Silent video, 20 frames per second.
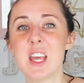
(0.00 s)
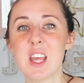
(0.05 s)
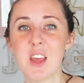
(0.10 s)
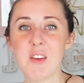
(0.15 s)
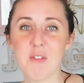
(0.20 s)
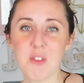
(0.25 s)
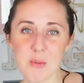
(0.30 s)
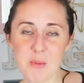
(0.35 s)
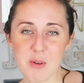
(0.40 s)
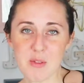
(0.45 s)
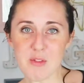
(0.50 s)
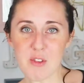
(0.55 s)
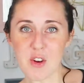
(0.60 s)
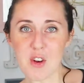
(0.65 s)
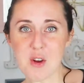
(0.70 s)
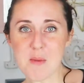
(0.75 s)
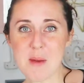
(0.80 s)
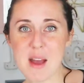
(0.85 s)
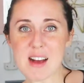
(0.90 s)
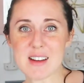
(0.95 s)
If you prefer
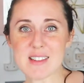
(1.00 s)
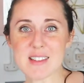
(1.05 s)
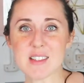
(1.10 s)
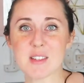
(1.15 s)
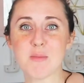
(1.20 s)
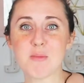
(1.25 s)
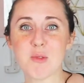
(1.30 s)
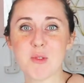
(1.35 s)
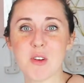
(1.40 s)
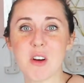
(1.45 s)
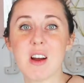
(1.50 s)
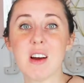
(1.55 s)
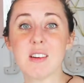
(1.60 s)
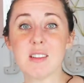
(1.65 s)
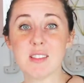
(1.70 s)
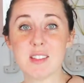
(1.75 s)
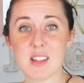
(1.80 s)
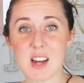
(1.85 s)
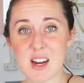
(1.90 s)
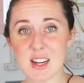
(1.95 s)
your pasta more
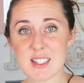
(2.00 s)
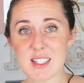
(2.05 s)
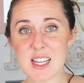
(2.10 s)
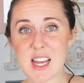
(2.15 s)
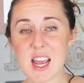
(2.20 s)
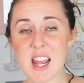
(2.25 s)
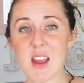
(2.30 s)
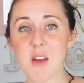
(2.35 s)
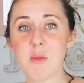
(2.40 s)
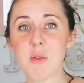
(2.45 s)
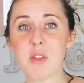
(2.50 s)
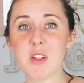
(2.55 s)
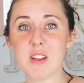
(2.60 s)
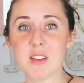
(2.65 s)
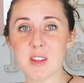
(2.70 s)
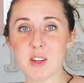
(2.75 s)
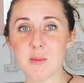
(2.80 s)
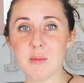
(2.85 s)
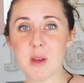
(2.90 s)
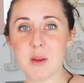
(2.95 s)
al dente with a
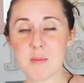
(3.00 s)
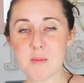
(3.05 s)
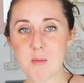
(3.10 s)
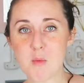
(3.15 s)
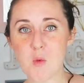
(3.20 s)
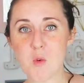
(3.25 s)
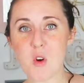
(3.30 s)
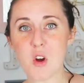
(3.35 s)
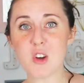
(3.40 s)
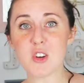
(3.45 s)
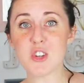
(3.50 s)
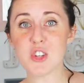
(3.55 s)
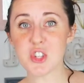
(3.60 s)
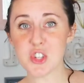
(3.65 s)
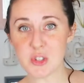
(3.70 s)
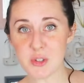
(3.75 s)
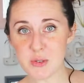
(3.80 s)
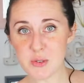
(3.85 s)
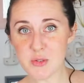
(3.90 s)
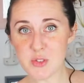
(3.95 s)
little bit more
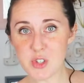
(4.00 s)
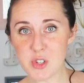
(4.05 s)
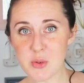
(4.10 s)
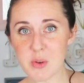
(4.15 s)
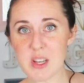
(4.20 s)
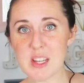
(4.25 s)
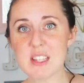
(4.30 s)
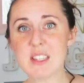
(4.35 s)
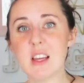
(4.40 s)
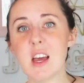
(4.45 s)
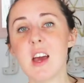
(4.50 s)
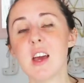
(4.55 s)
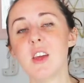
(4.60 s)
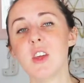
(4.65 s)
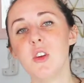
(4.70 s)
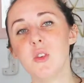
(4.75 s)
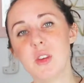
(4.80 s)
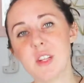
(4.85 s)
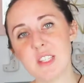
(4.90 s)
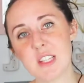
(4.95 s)
chew to it,
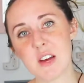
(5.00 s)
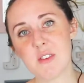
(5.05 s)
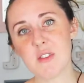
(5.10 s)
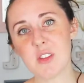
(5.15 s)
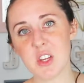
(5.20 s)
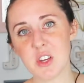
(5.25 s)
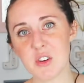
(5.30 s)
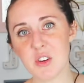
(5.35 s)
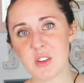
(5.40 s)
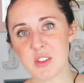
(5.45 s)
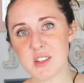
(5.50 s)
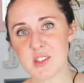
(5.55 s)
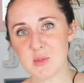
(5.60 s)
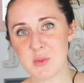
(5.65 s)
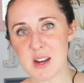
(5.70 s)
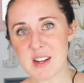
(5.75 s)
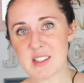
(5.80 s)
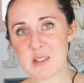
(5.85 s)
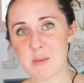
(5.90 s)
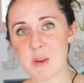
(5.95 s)
you can definitely cook this
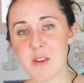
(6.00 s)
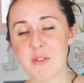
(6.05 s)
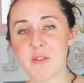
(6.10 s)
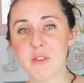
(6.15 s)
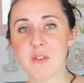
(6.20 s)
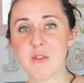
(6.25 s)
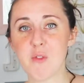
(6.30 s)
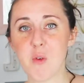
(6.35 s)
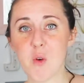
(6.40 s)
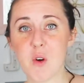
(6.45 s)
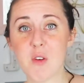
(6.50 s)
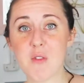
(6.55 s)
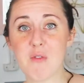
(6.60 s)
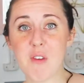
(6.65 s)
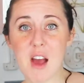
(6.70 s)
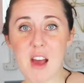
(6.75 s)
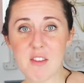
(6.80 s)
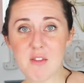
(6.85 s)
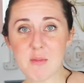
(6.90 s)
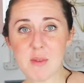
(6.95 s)
recipe for 4 or
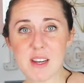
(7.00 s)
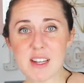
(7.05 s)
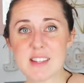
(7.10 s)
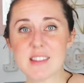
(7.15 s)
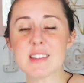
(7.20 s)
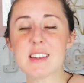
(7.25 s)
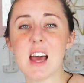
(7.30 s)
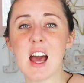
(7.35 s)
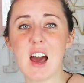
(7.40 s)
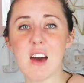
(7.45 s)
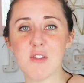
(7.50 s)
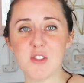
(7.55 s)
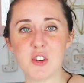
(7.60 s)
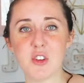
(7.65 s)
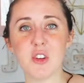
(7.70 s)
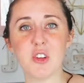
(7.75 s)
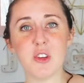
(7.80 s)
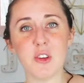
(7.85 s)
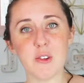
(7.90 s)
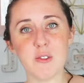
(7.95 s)
5 minutes
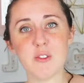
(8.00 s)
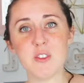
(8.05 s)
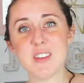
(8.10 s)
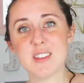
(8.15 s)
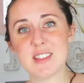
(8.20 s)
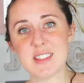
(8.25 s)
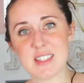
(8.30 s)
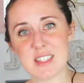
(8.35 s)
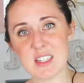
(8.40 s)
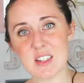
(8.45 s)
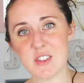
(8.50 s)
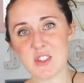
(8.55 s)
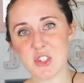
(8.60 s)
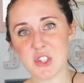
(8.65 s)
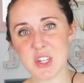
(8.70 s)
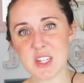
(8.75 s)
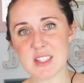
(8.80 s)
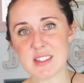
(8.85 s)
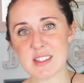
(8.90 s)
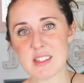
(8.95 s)
after you've sealed
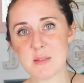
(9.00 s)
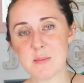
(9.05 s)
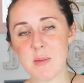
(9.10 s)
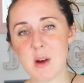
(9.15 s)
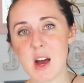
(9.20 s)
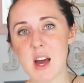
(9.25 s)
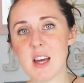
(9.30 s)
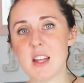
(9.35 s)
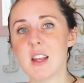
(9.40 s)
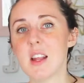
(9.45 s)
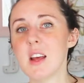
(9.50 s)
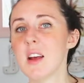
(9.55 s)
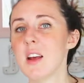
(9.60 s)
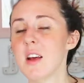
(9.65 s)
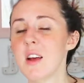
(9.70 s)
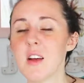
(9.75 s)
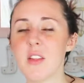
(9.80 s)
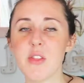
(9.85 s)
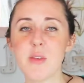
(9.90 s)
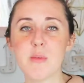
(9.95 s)
your Instant Pot.
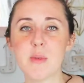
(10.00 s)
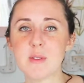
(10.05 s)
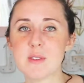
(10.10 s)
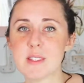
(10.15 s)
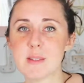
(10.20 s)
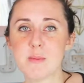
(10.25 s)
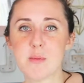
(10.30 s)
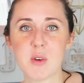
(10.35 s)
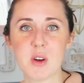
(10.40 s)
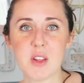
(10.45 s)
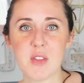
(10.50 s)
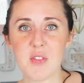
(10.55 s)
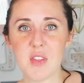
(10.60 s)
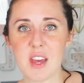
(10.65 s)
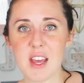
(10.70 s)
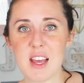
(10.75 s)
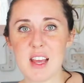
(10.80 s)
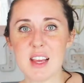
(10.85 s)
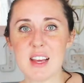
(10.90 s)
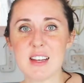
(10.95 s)
The most important
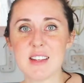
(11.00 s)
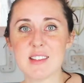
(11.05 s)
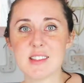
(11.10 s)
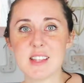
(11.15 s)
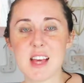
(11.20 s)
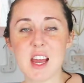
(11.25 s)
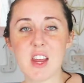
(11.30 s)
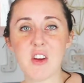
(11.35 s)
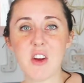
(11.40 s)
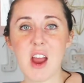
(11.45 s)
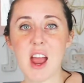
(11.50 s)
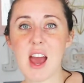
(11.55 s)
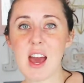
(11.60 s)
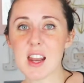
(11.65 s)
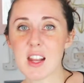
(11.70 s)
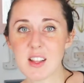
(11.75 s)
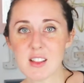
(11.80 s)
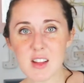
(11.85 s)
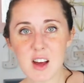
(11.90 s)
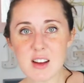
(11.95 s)
thing is that you're
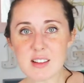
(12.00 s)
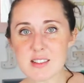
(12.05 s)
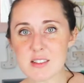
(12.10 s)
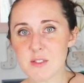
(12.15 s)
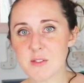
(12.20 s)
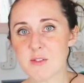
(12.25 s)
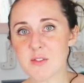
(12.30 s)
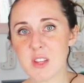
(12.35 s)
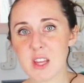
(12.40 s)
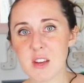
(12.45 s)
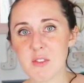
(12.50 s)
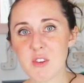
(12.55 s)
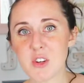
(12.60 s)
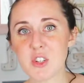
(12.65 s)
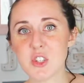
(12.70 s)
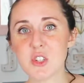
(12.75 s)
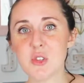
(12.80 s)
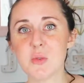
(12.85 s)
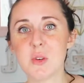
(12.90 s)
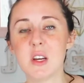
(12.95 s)
adding lots of flavor
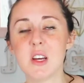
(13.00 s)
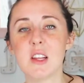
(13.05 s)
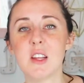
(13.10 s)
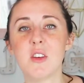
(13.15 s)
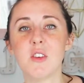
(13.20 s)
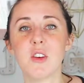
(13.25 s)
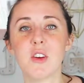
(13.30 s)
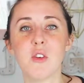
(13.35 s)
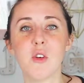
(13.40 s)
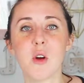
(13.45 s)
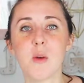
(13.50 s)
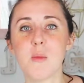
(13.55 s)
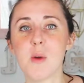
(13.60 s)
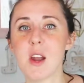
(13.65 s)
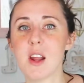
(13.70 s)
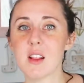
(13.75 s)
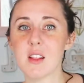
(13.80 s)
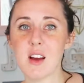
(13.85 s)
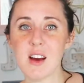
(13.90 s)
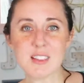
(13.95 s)
to it, you're
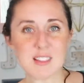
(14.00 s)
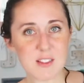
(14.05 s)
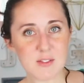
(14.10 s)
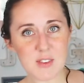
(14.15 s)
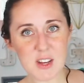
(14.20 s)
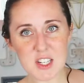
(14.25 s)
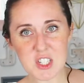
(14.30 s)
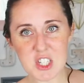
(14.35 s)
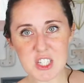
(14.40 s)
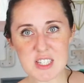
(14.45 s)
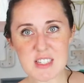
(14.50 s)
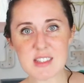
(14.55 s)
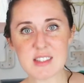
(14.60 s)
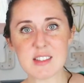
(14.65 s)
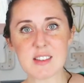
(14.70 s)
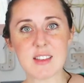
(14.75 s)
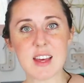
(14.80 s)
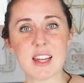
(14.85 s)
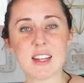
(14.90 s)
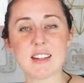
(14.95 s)
incorporating lots of veggies
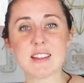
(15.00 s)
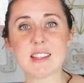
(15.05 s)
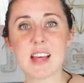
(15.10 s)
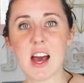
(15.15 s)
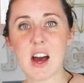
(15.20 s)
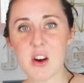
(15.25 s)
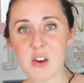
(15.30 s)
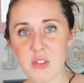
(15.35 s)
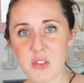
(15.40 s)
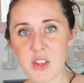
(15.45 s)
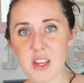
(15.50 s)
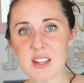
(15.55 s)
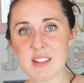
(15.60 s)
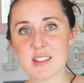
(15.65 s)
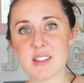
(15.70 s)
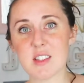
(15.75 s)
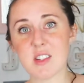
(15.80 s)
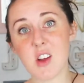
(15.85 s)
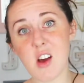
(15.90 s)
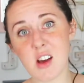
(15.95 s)
so that it's healthy,
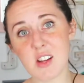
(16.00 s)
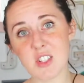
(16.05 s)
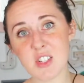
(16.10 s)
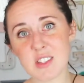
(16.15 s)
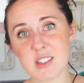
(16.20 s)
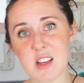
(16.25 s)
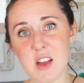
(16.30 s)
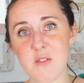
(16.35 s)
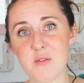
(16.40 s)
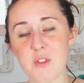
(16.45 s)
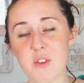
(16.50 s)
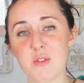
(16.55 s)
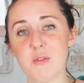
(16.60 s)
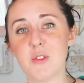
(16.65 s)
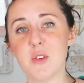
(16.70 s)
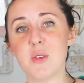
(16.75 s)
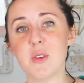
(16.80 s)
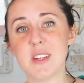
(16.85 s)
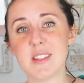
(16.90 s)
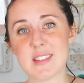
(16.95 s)
it's not just comfort
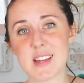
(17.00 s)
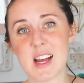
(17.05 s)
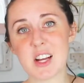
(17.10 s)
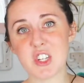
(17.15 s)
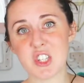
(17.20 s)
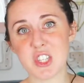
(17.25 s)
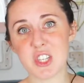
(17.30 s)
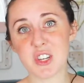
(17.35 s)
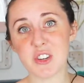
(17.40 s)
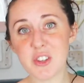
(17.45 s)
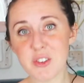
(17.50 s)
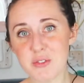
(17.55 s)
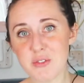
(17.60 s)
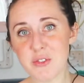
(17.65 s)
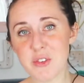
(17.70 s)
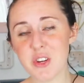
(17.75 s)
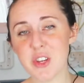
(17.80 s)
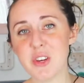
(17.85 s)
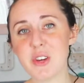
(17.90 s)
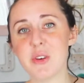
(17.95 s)
food, it's actually good
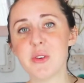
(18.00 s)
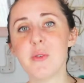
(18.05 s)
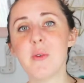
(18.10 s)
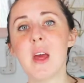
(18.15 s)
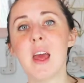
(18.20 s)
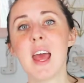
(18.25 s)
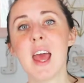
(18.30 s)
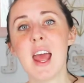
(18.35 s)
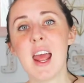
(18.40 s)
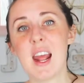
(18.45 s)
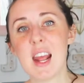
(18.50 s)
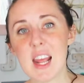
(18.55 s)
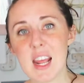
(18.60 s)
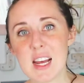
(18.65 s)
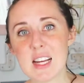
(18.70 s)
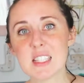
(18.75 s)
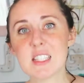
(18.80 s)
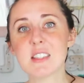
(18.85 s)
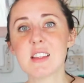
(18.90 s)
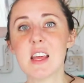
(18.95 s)
for you,
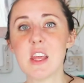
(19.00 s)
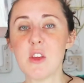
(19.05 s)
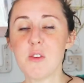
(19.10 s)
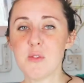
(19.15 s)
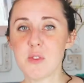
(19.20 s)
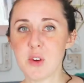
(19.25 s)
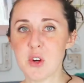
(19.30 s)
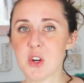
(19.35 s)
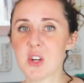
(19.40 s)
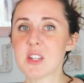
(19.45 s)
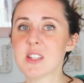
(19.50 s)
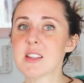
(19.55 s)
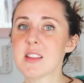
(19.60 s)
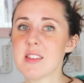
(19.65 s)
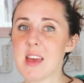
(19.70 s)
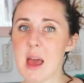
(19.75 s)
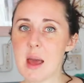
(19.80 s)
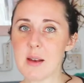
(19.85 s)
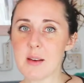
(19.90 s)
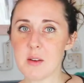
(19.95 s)
and that you've cooked
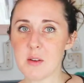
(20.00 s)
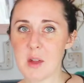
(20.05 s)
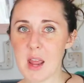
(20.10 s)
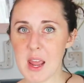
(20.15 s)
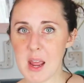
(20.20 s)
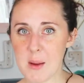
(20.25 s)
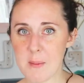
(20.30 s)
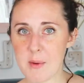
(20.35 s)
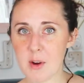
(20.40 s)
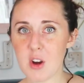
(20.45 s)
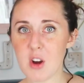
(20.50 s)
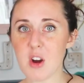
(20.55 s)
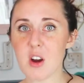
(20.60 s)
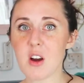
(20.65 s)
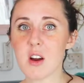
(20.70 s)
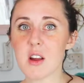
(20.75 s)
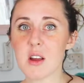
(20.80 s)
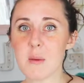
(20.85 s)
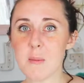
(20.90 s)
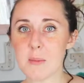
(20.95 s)
that
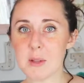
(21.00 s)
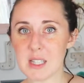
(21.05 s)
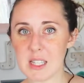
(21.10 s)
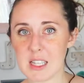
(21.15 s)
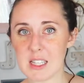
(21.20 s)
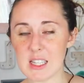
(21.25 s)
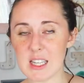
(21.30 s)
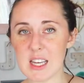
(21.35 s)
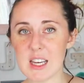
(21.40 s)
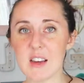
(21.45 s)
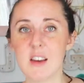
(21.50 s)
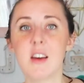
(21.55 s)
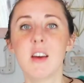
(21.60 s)
hamburger completely.